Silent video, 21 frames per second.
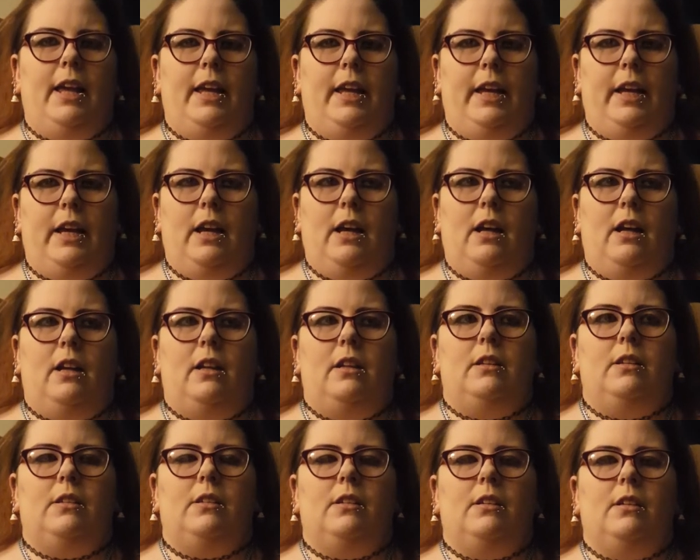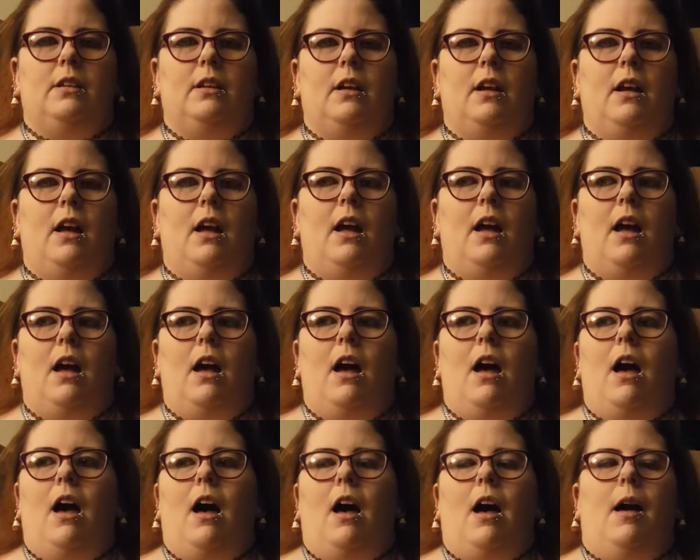and
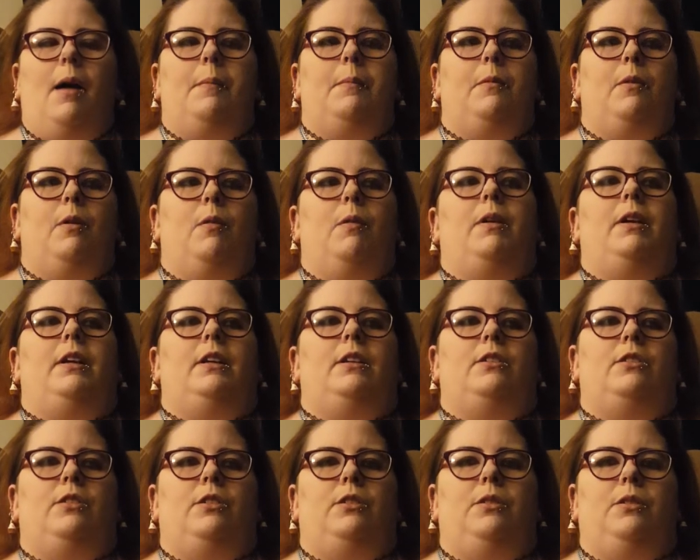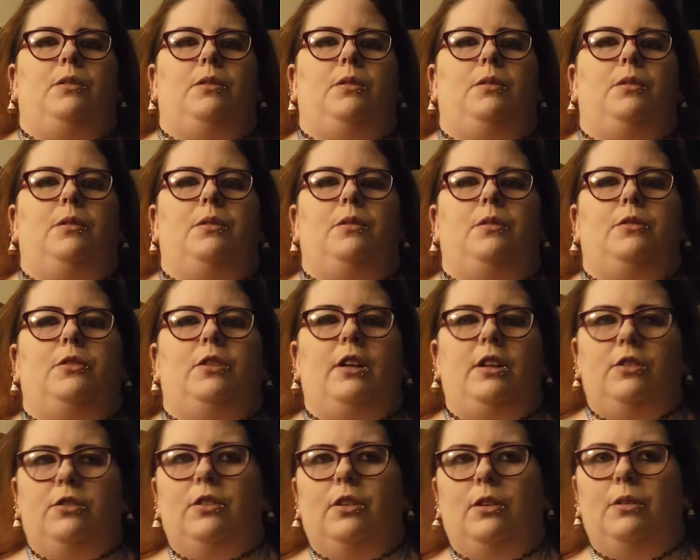I'm going to
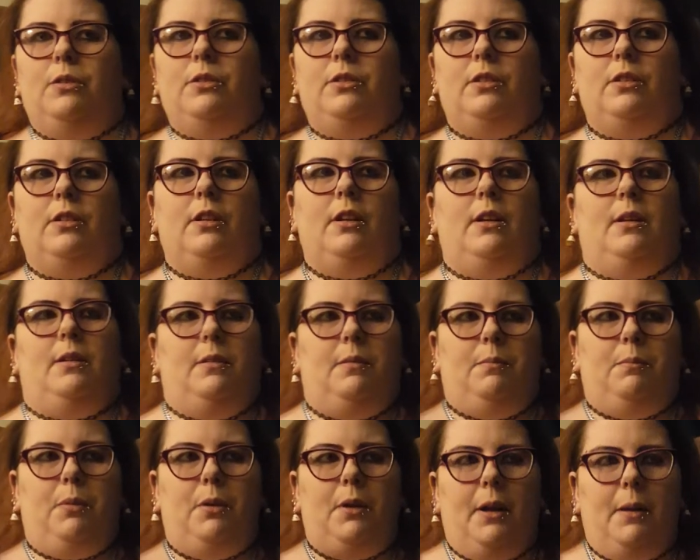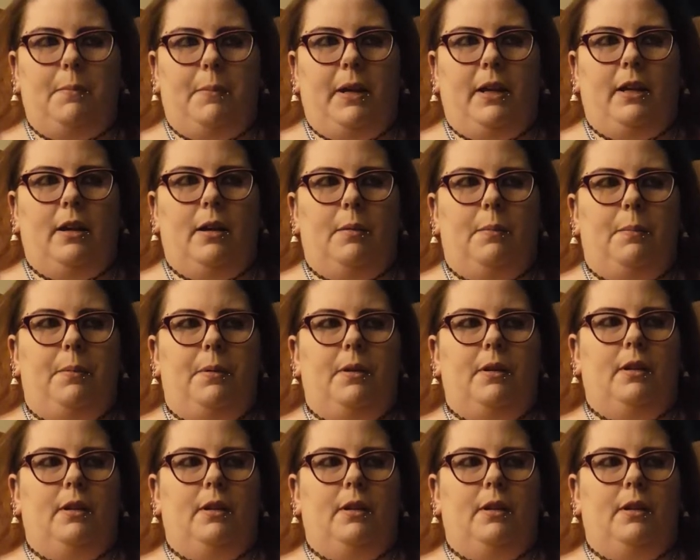change clothes, put on makeup,